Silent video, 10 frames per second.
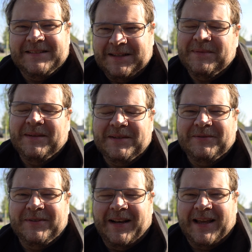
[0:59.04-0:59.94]
Sometimes I
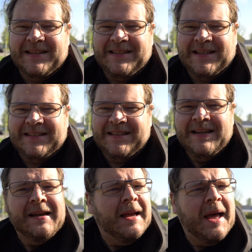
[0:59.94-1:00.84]
feel like 60,
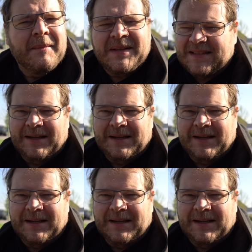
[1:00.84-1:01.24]
but